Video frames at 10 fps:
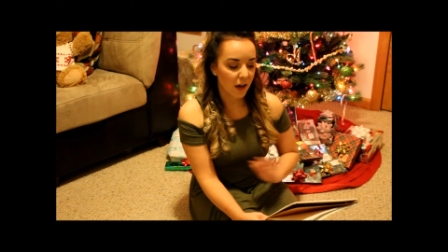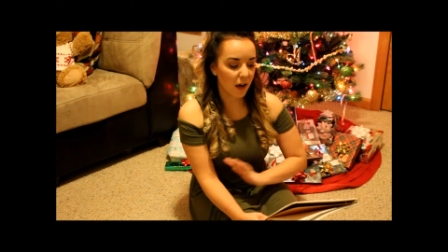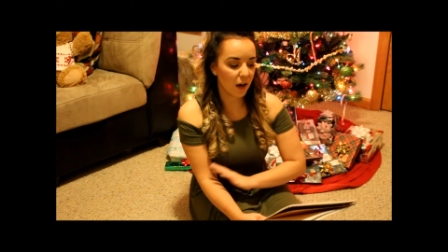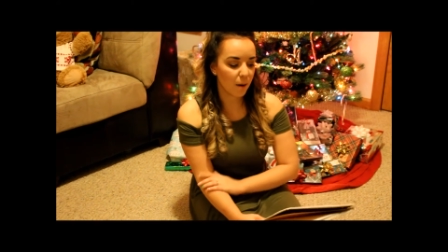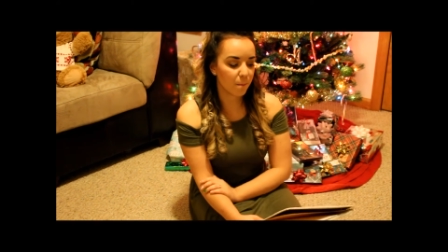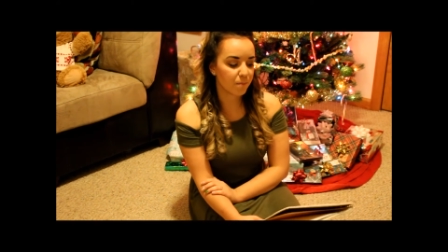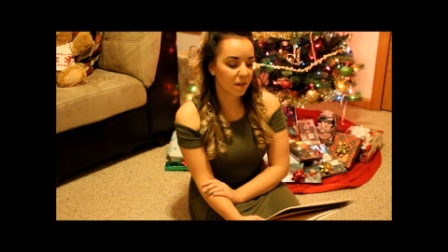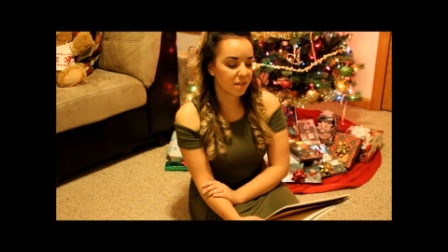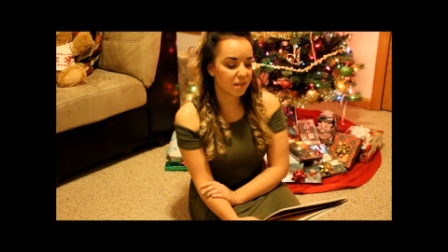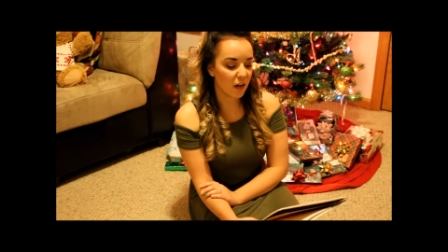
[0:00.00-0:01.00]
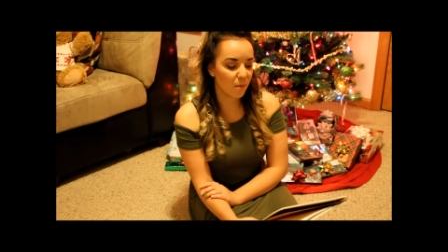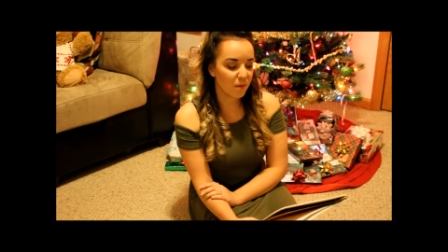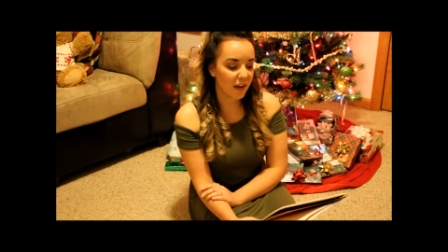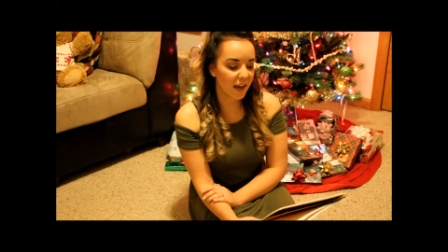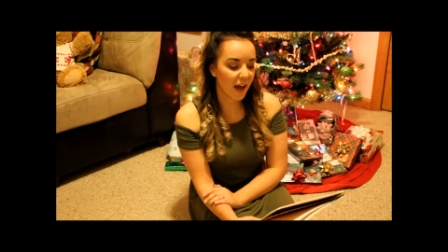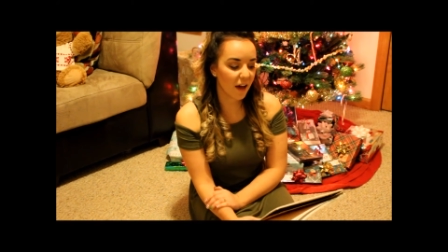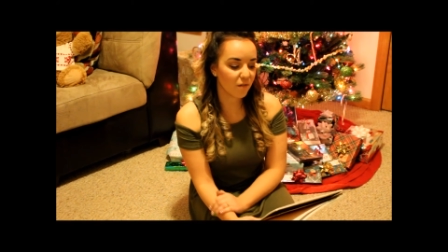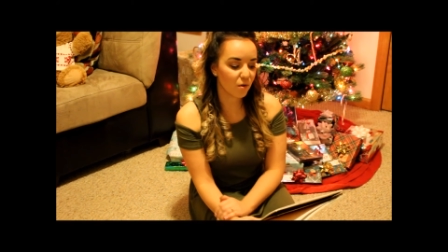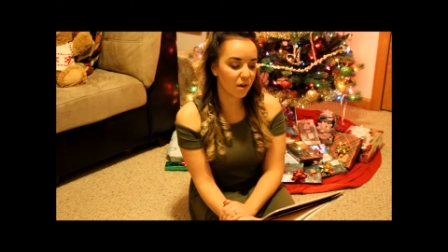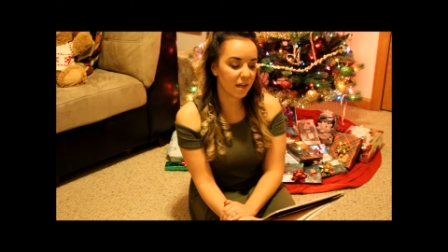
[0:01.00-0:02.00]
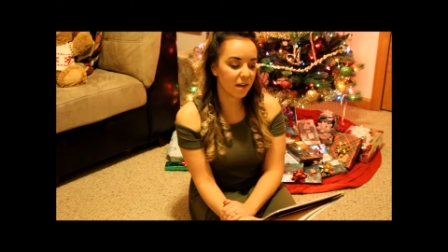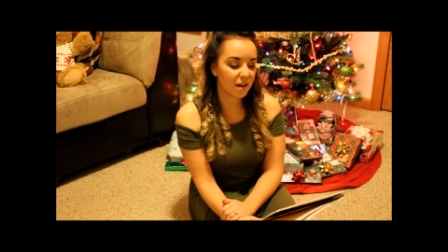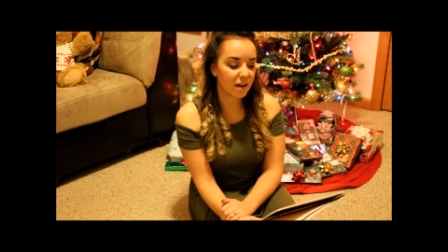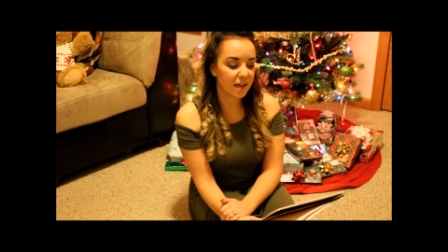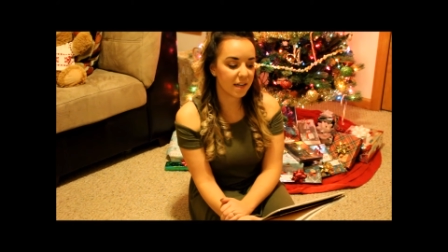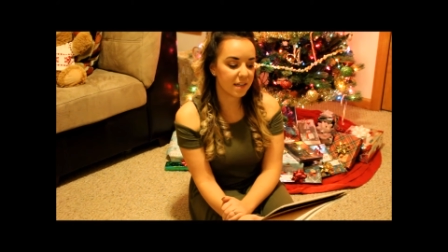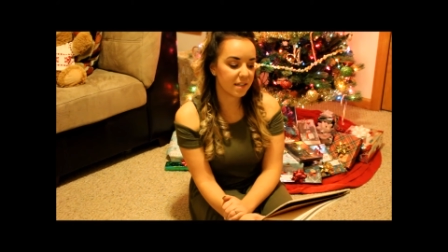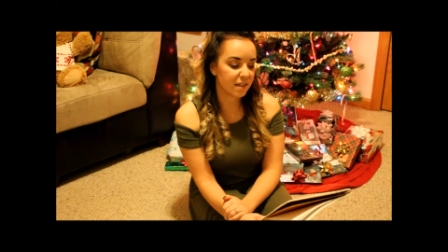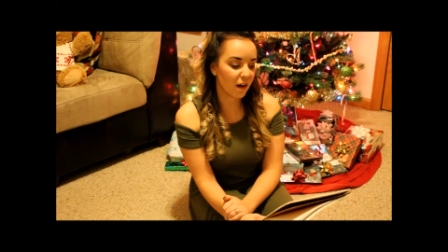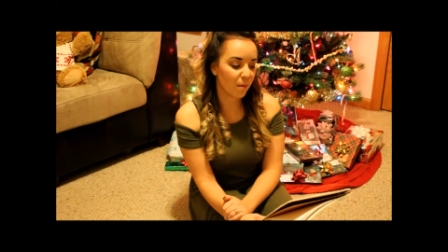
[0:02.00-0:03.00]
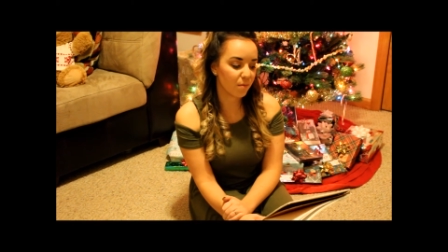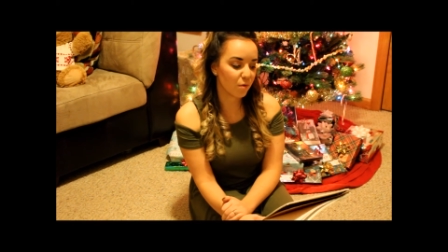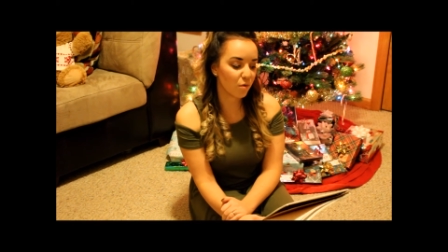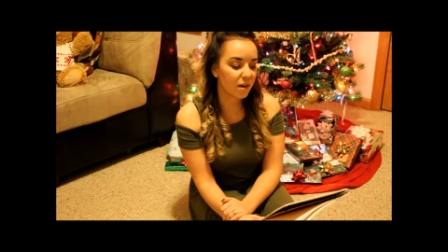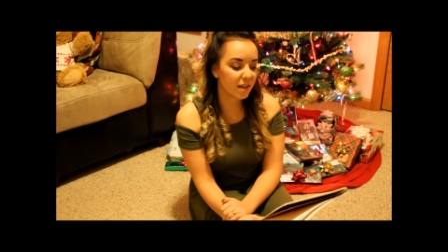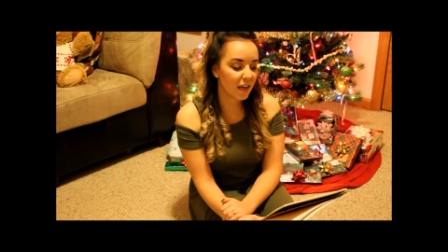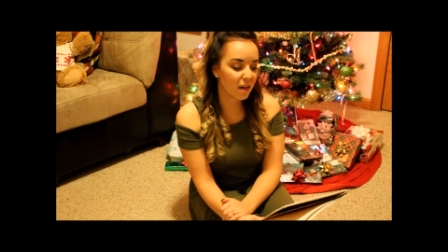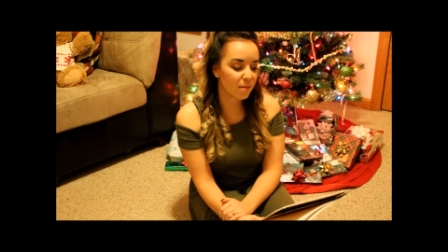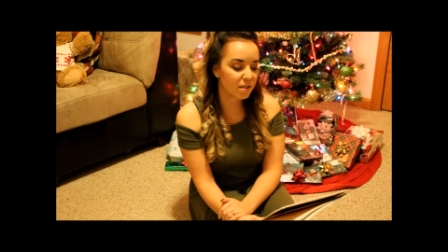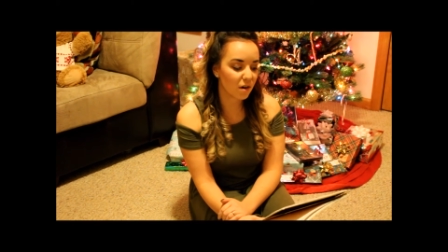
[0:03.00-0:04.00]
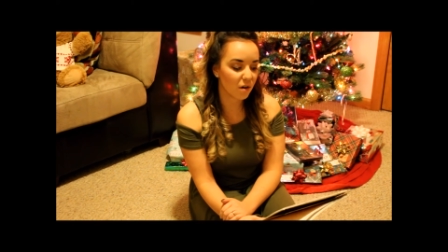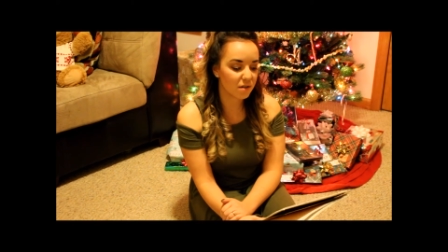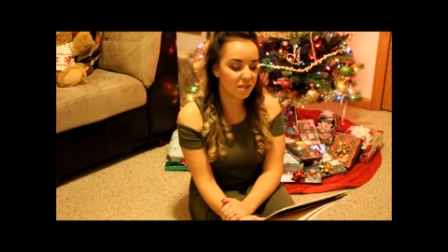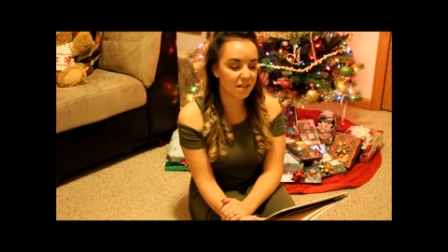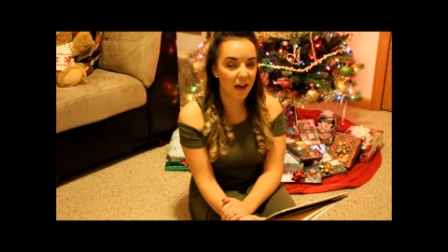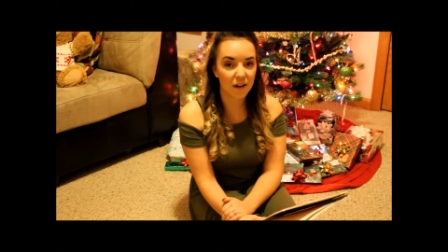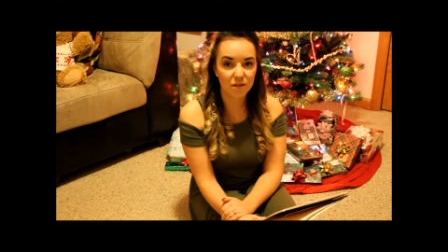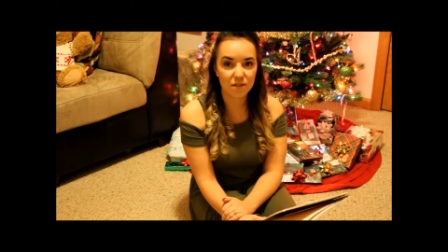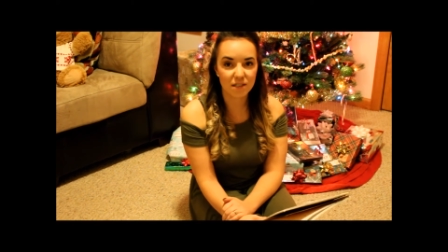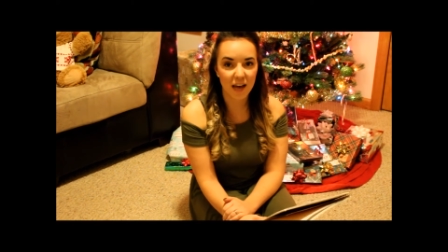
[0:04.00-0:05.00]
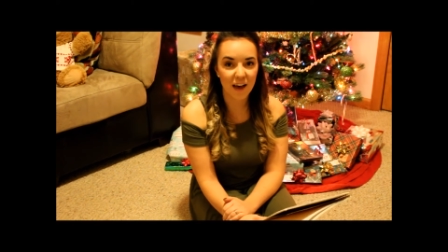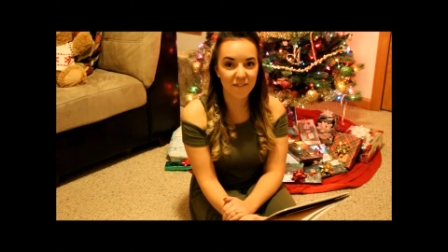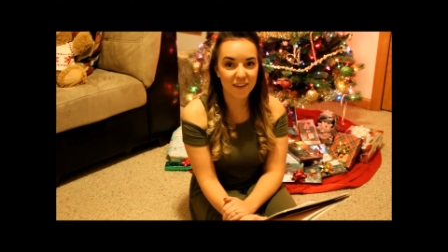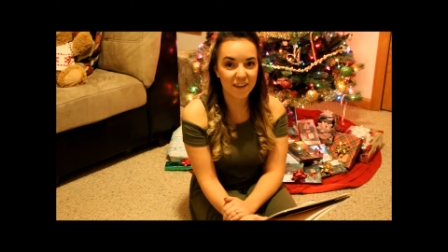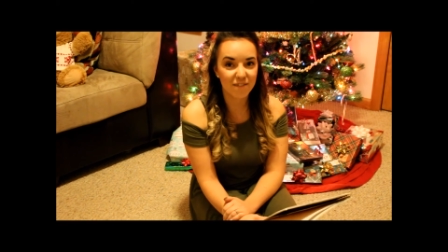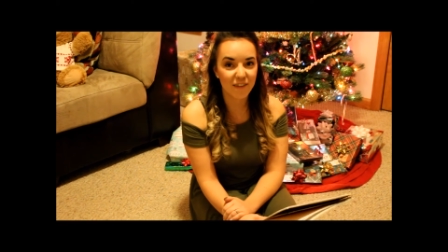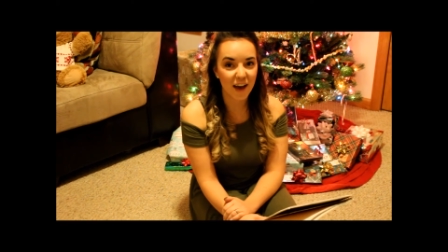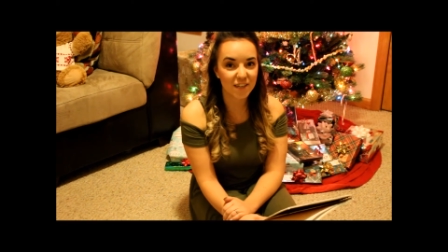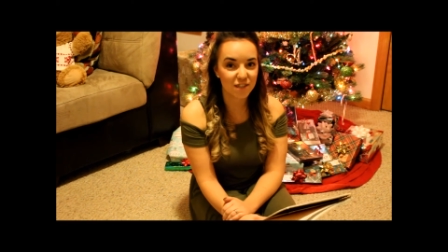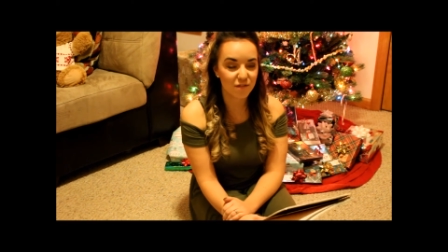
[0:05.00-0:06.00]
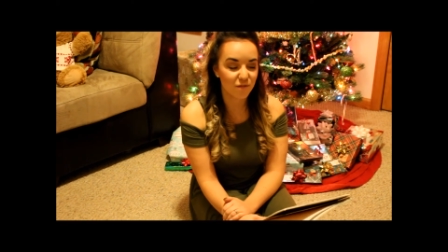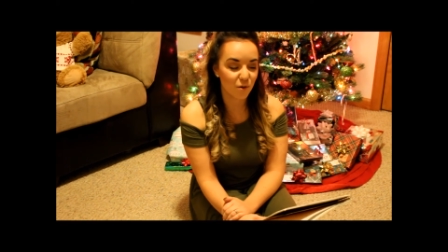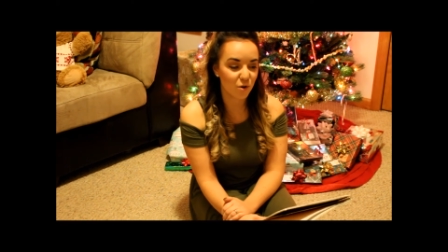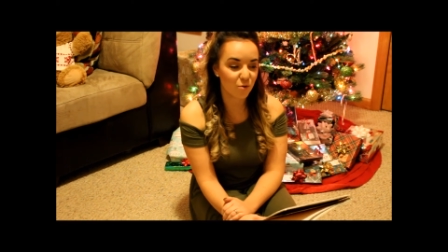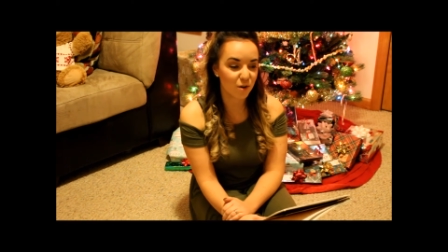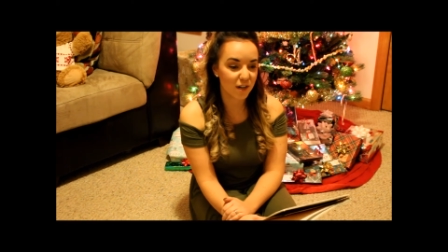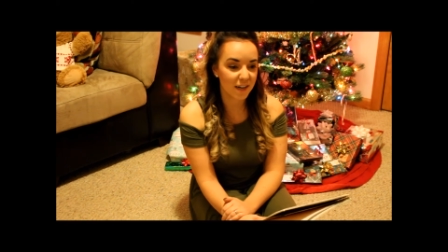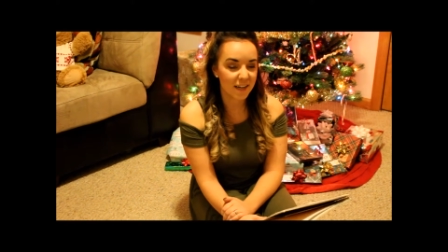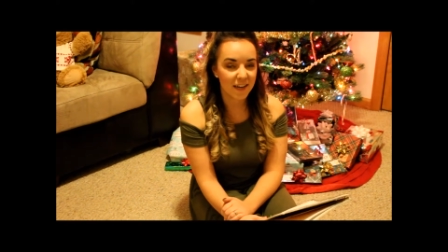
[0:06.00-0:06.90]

Um, some that I have on here is um, the one game is called Style Savvy Fashion Forward.